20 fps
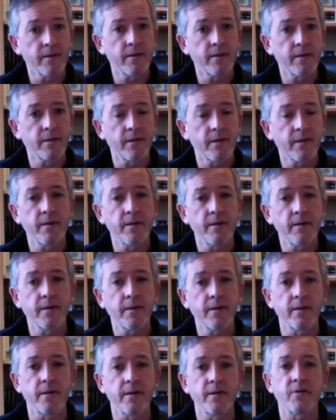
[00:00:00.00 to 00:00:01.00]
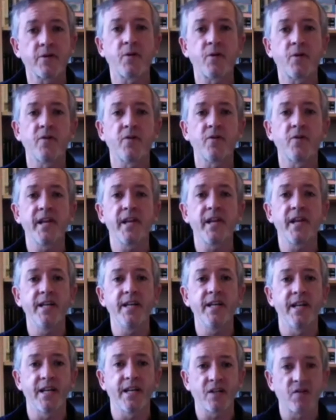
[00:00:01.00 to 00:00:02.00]
So it's quite often the
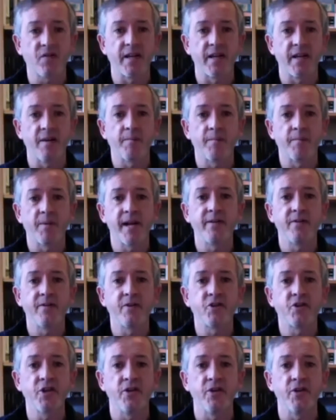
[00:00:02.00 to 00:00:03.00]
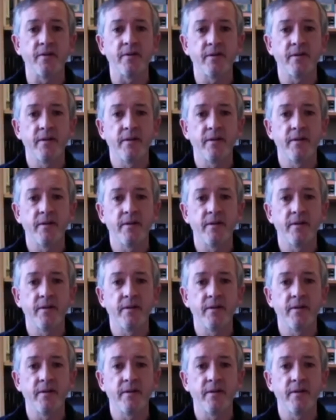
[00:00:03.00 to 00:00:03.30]
index finger playing the tune.